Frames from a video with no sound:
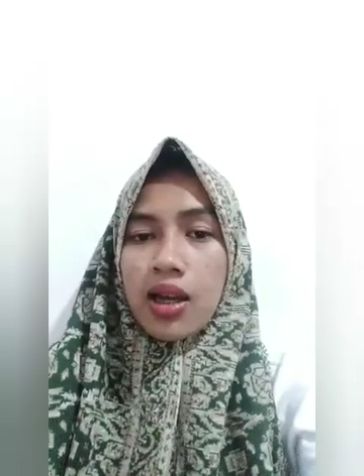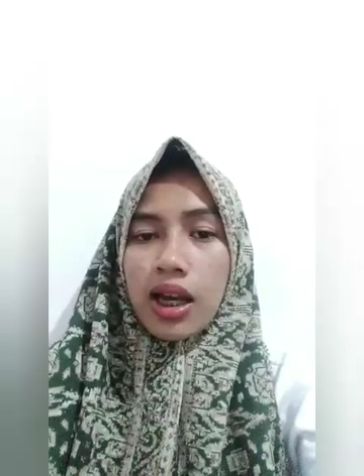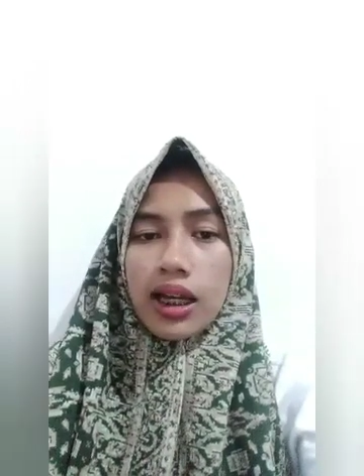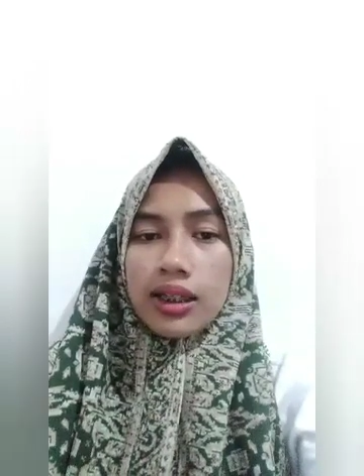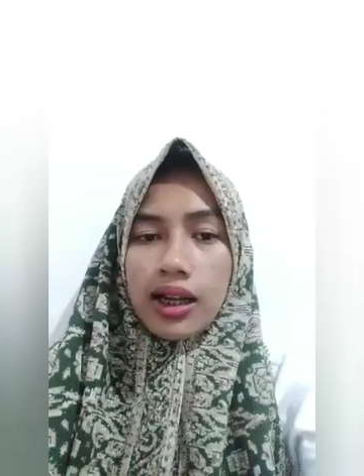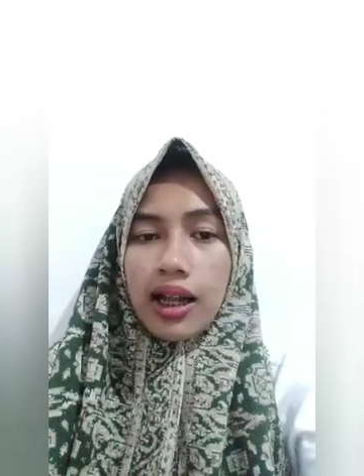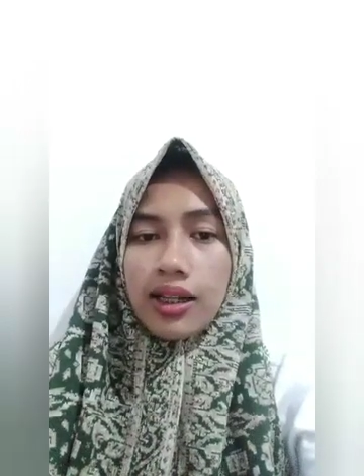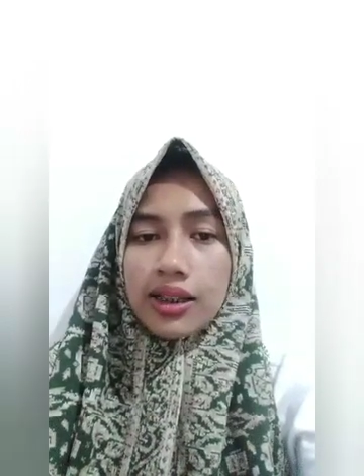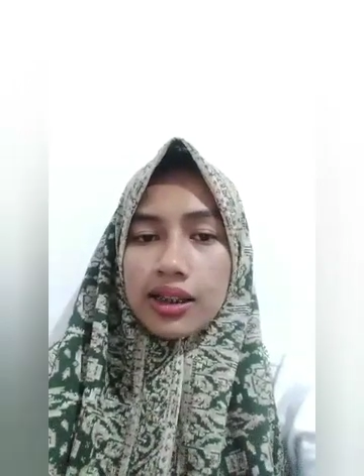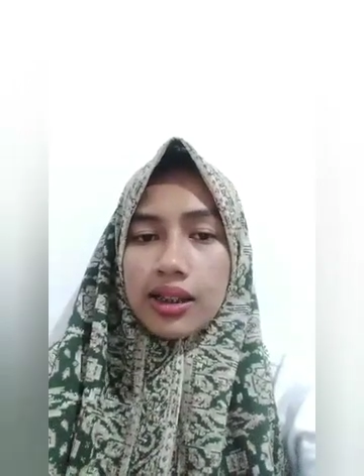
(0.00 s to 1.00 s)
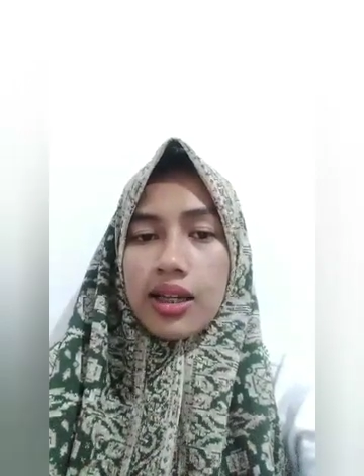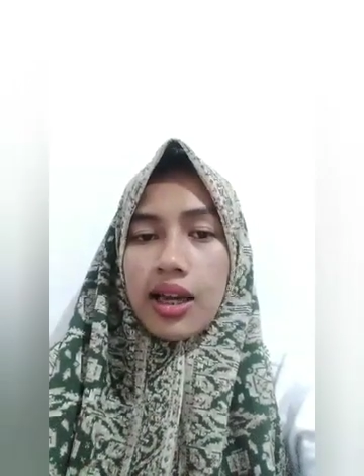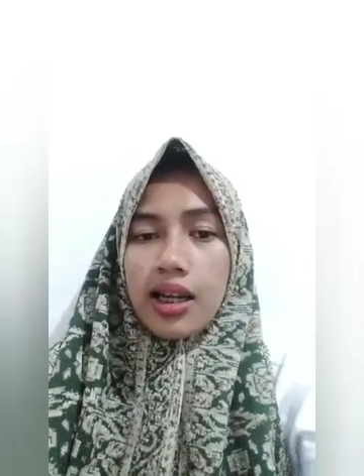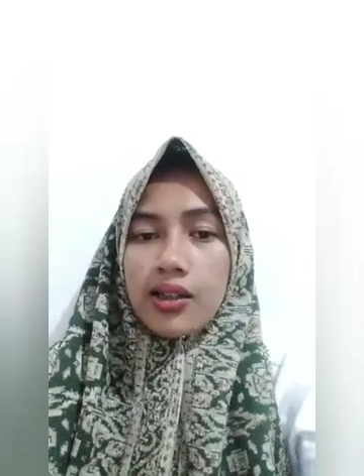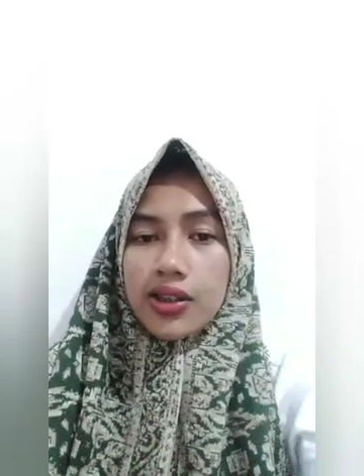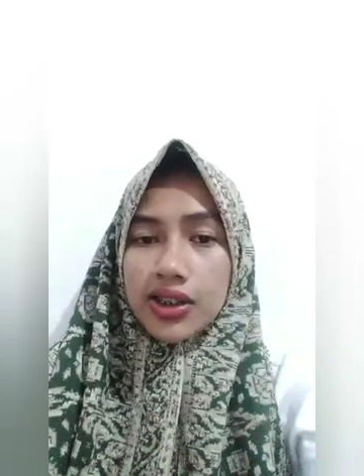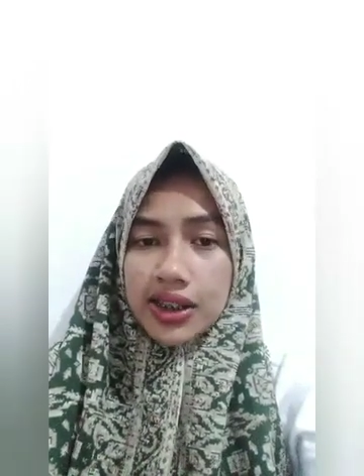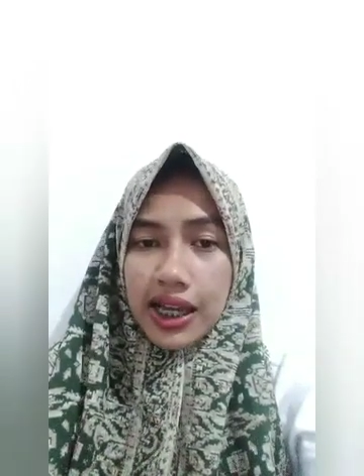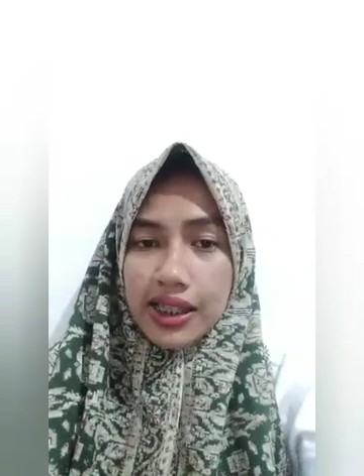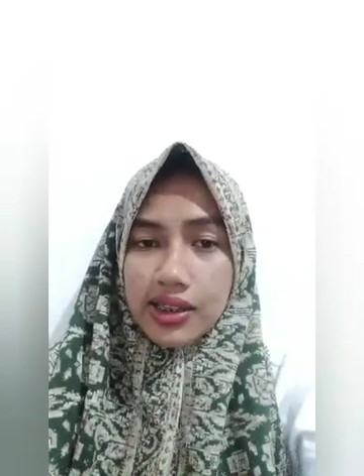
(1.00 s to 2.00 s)
and collect and
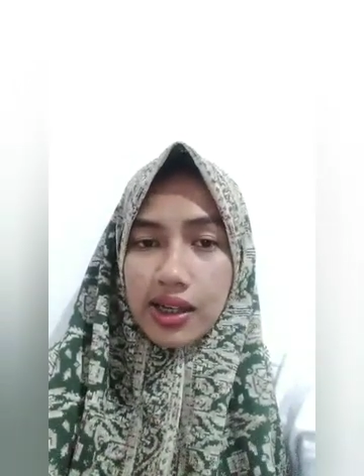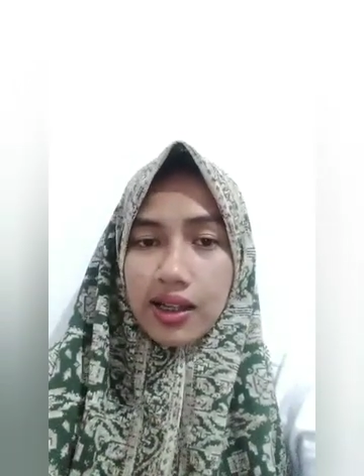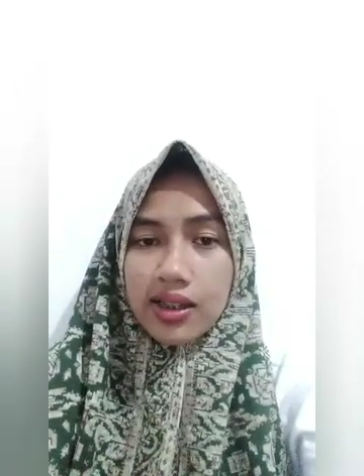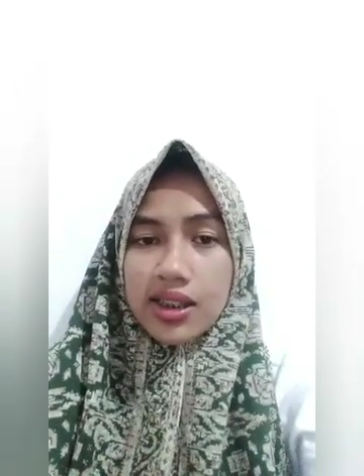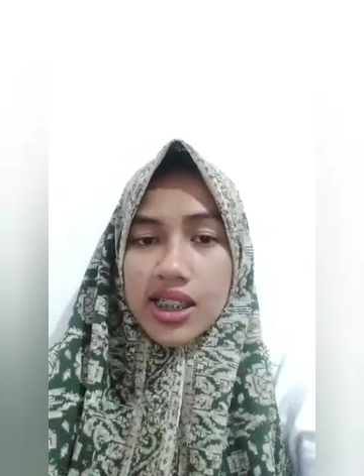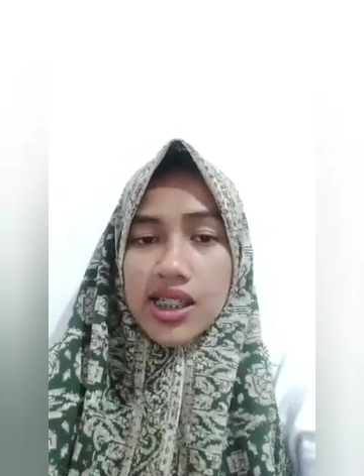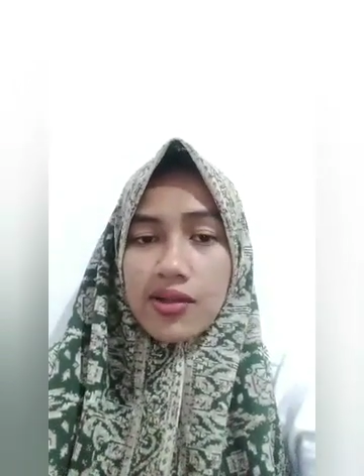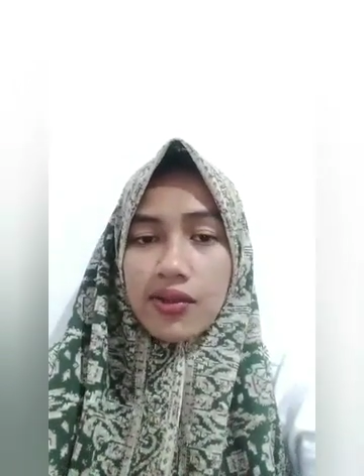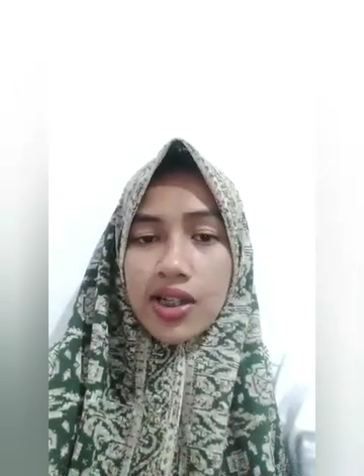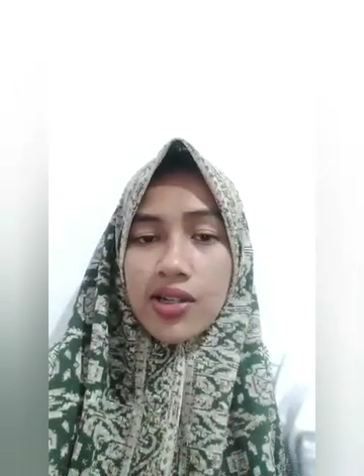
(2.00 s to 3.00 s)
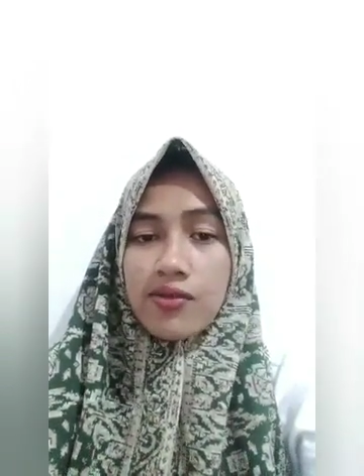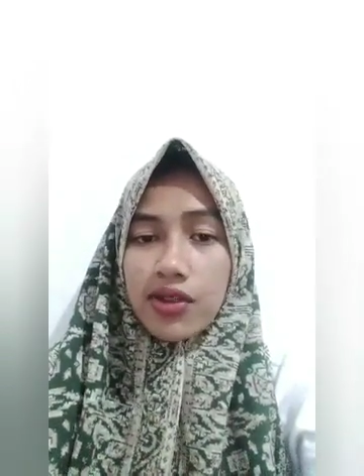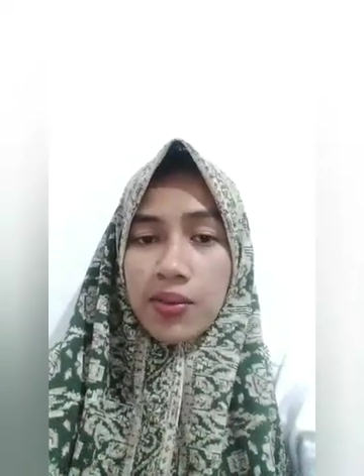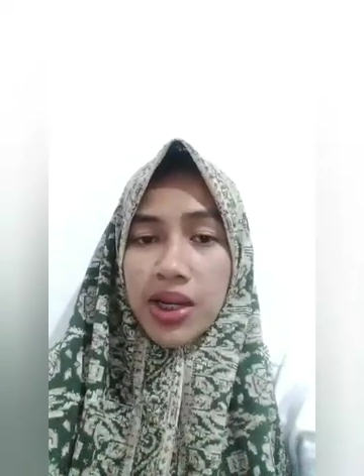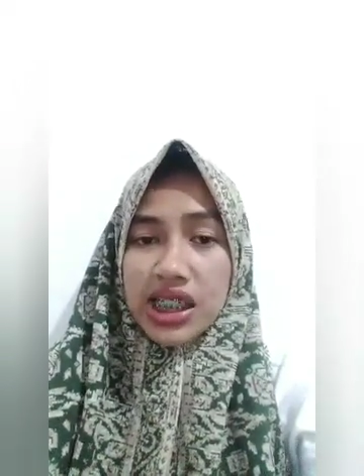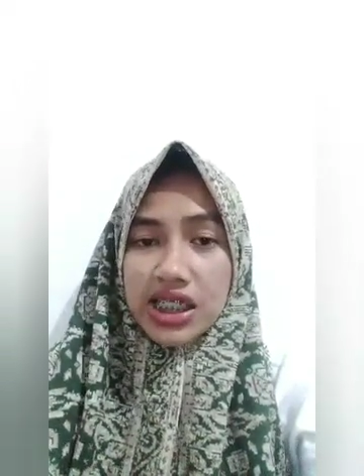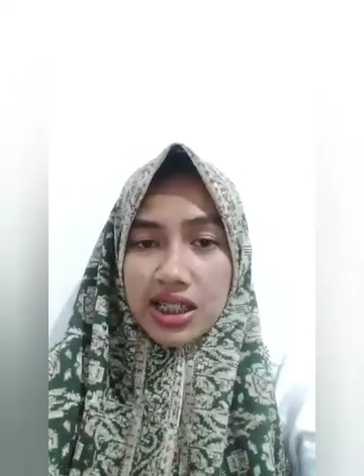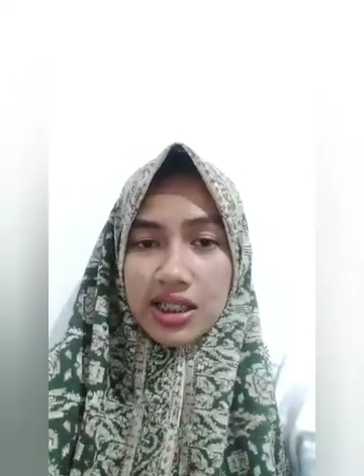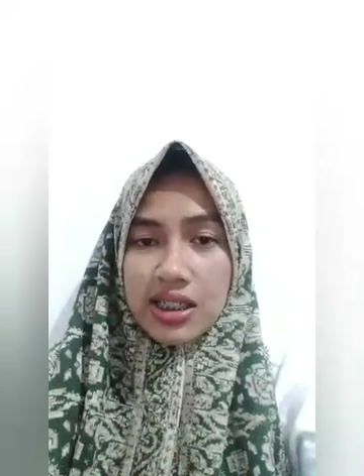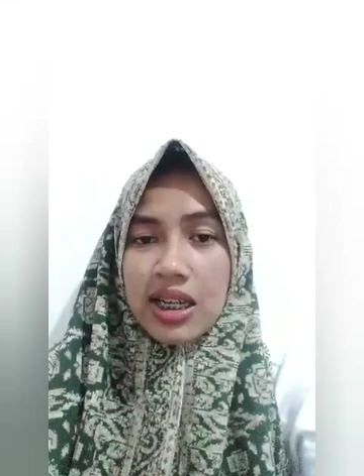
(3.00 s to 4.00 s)
organize all the relevant
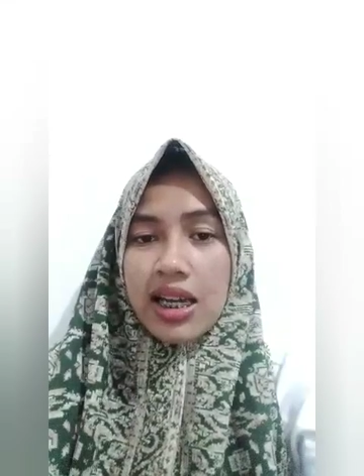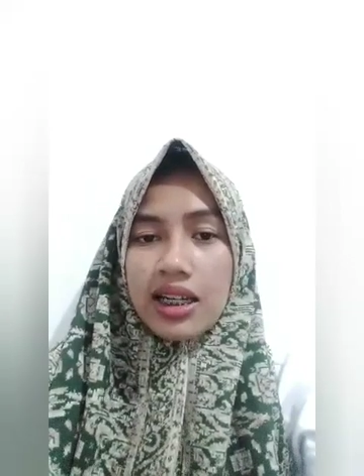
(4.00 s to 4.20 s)
information,